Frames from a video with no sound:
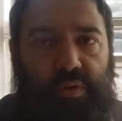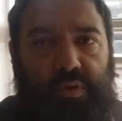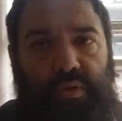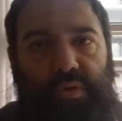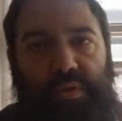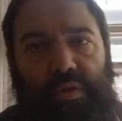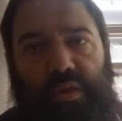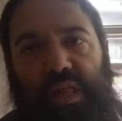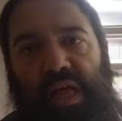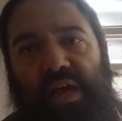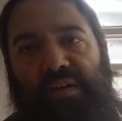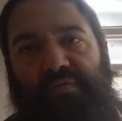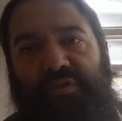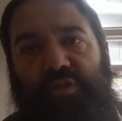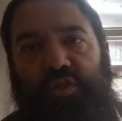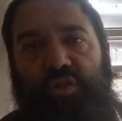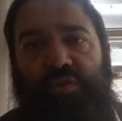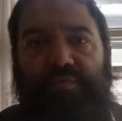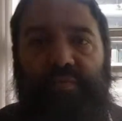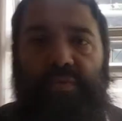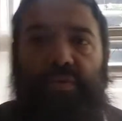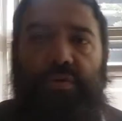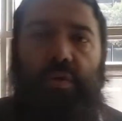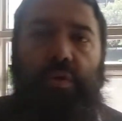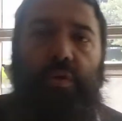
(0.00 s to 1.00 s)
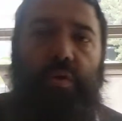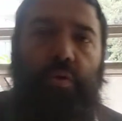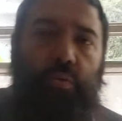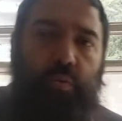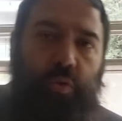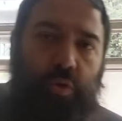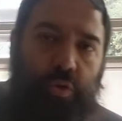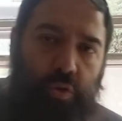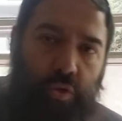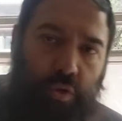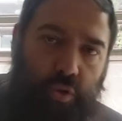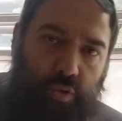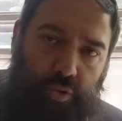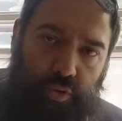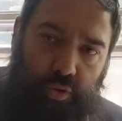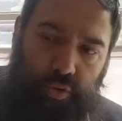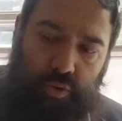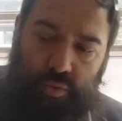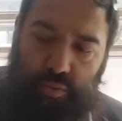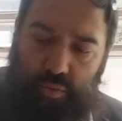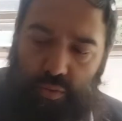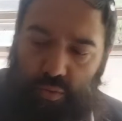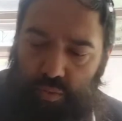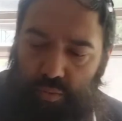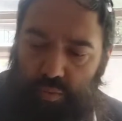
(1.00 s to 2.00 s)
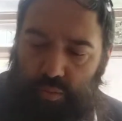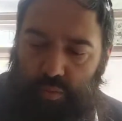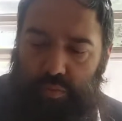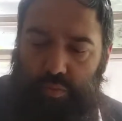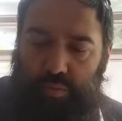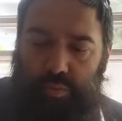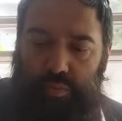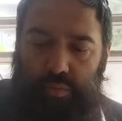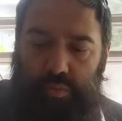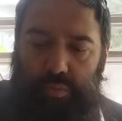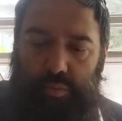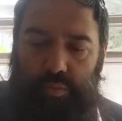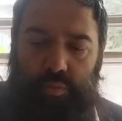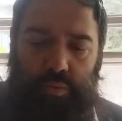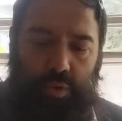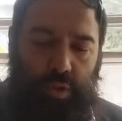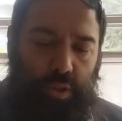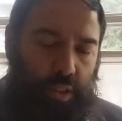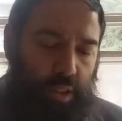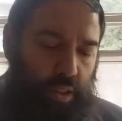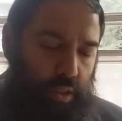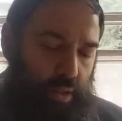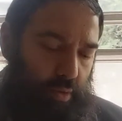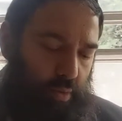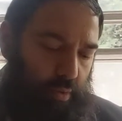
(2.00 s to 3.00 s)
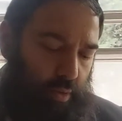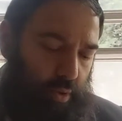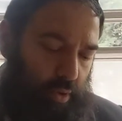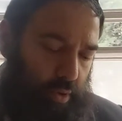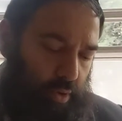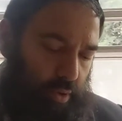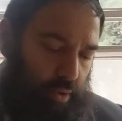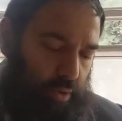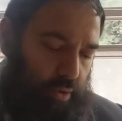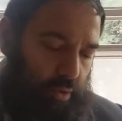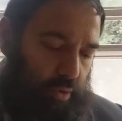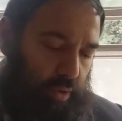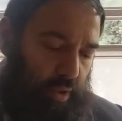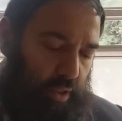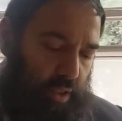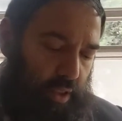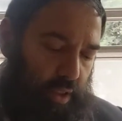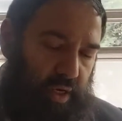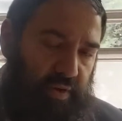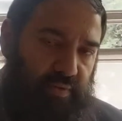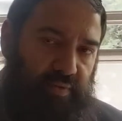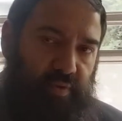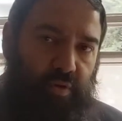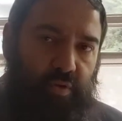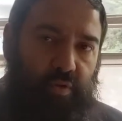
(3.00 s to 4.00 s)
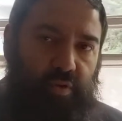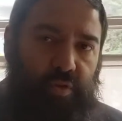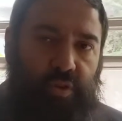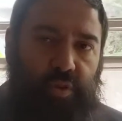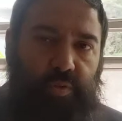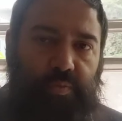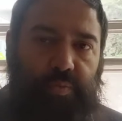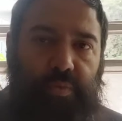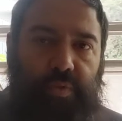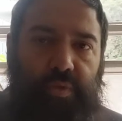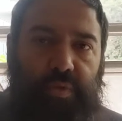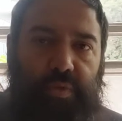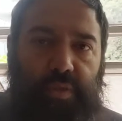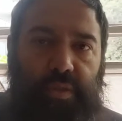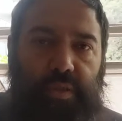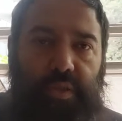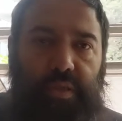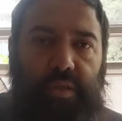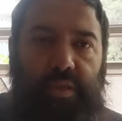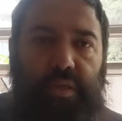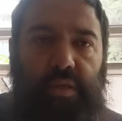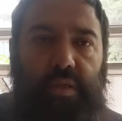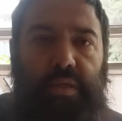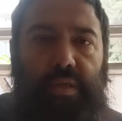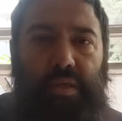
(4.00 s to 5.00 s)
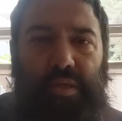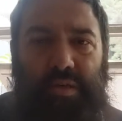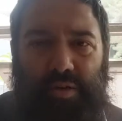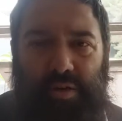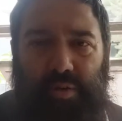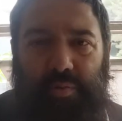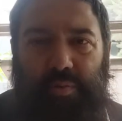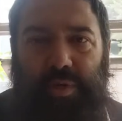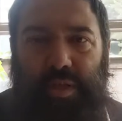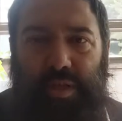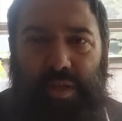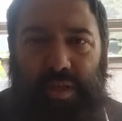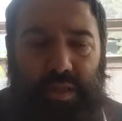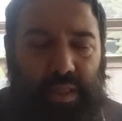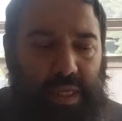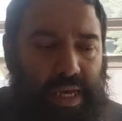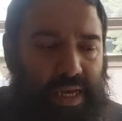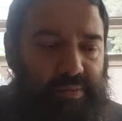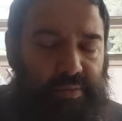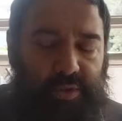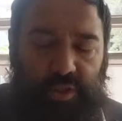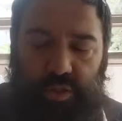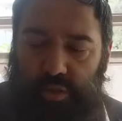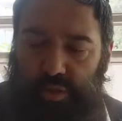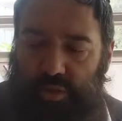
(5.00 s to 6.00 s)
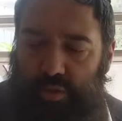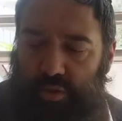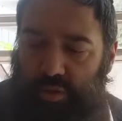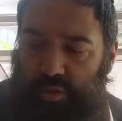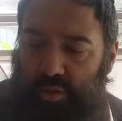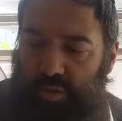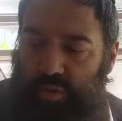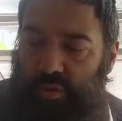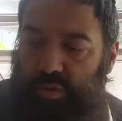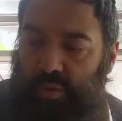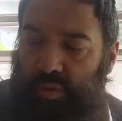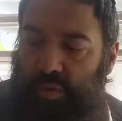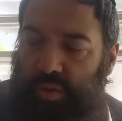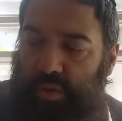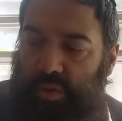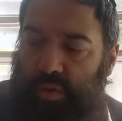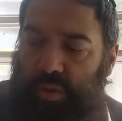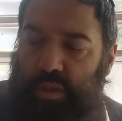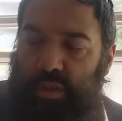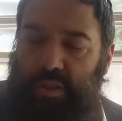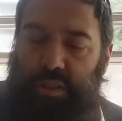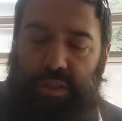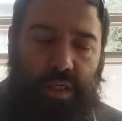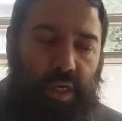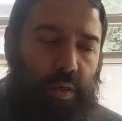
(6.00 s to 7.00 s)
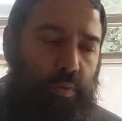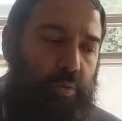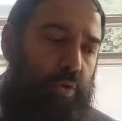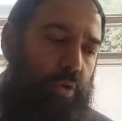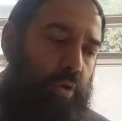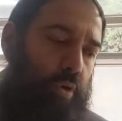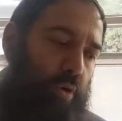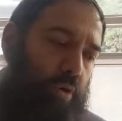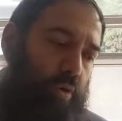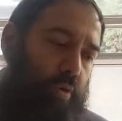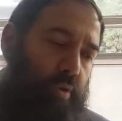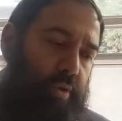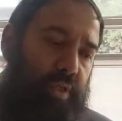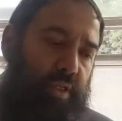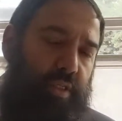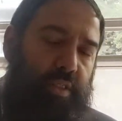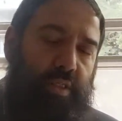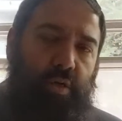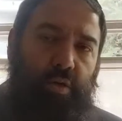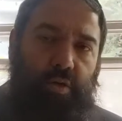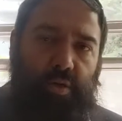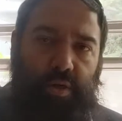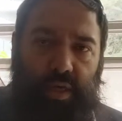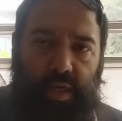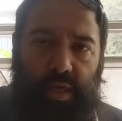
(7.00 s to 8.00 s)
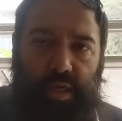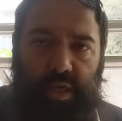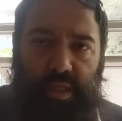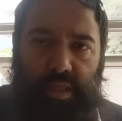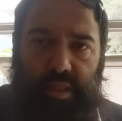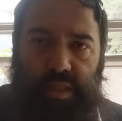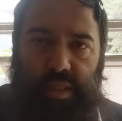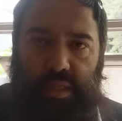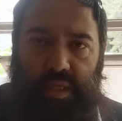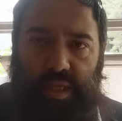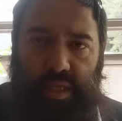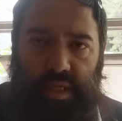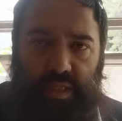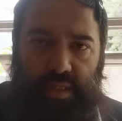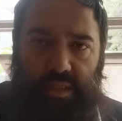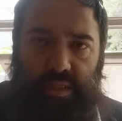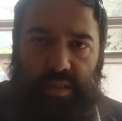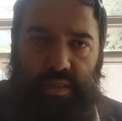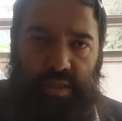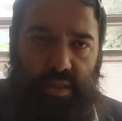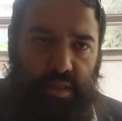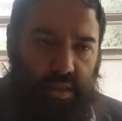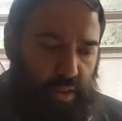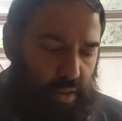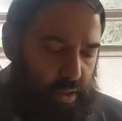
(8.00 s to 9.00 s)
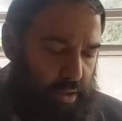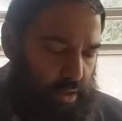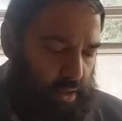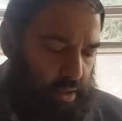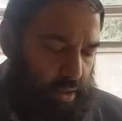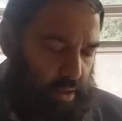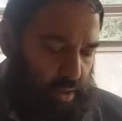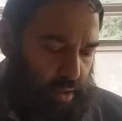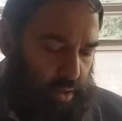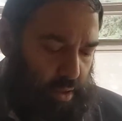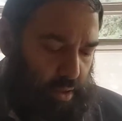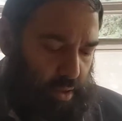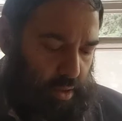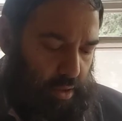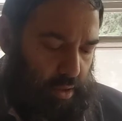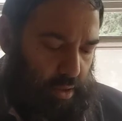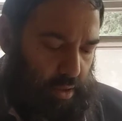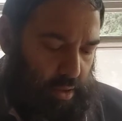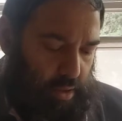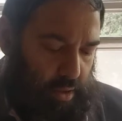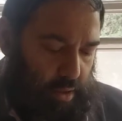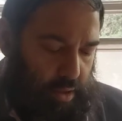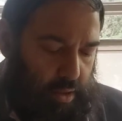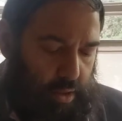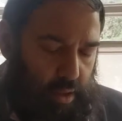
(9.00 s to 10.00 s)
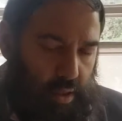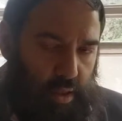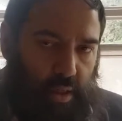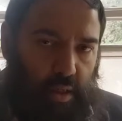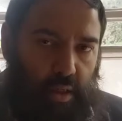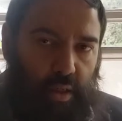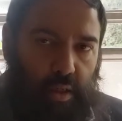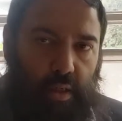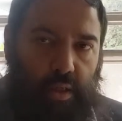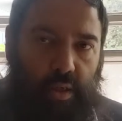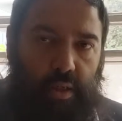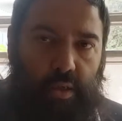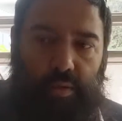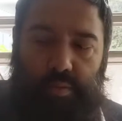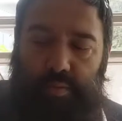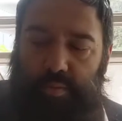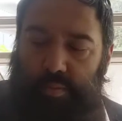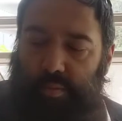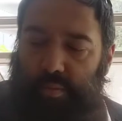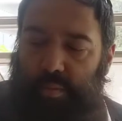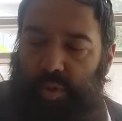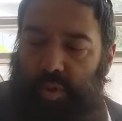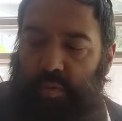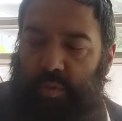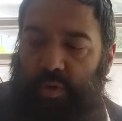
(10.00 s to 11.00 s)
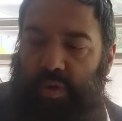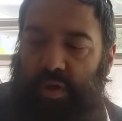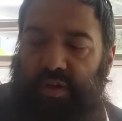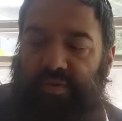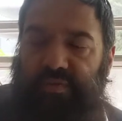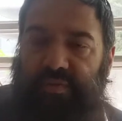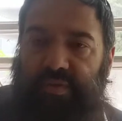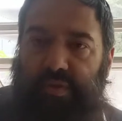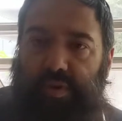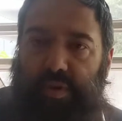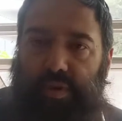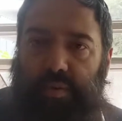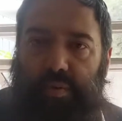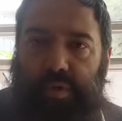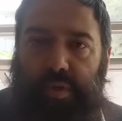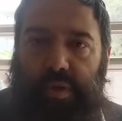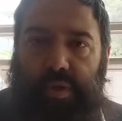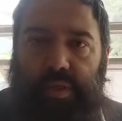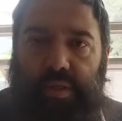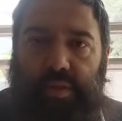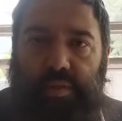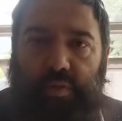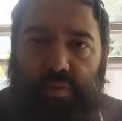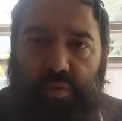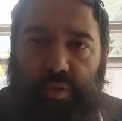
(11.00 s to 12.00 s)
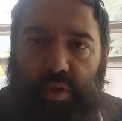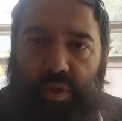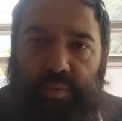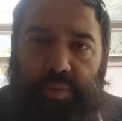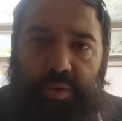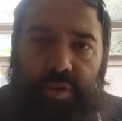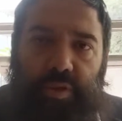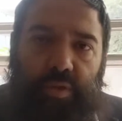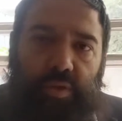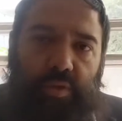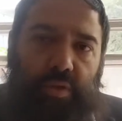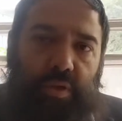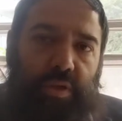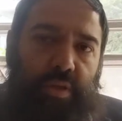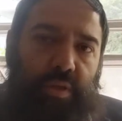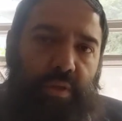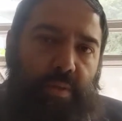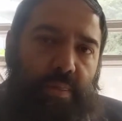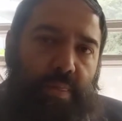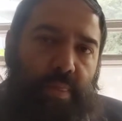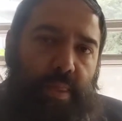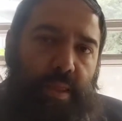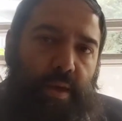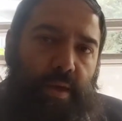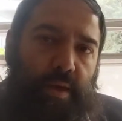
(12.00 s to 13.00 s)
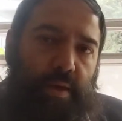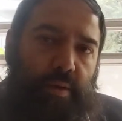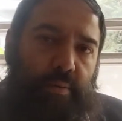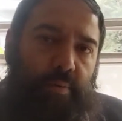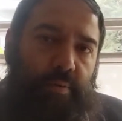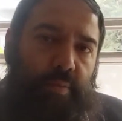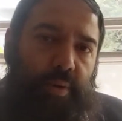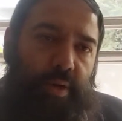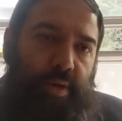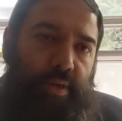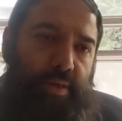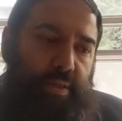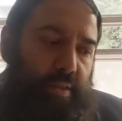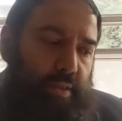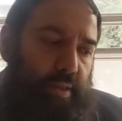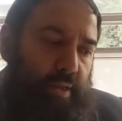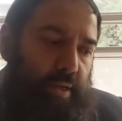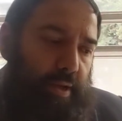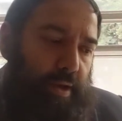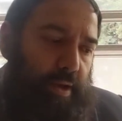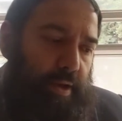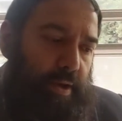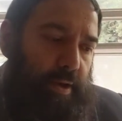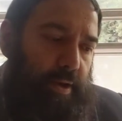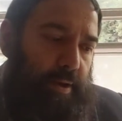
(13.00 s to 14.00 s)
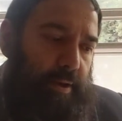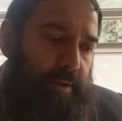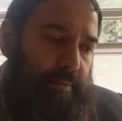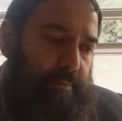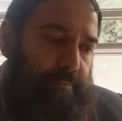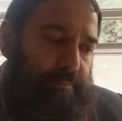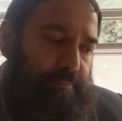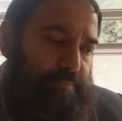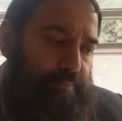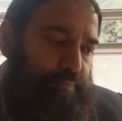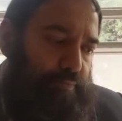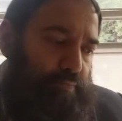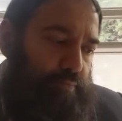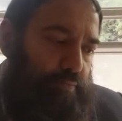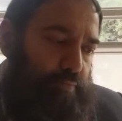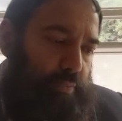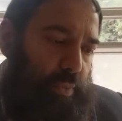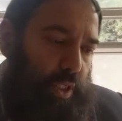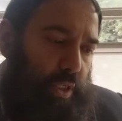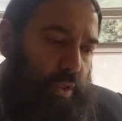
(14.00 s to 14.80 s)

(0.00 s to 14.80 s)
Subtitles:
until after Shavuot, we don't do. Okay? We don't do any kavanot. Could be a little damaging to do. Some will hold these are okay, they're not Well, whatever. I don't want to get too deep into it, but there